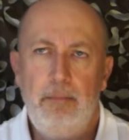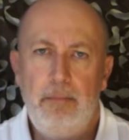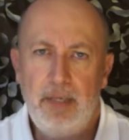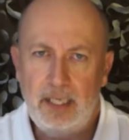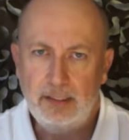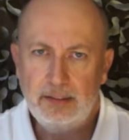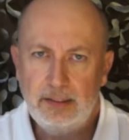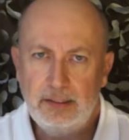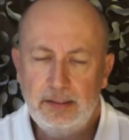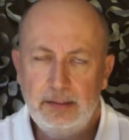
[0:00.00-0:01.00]
But,
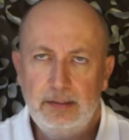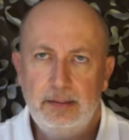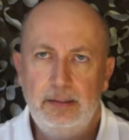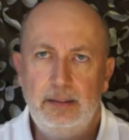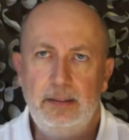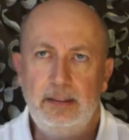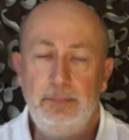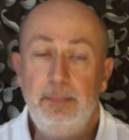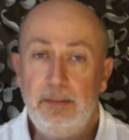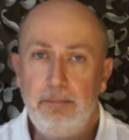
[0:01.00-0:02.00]
that's
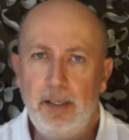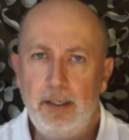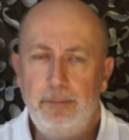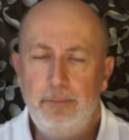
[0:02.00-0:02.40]
a big but.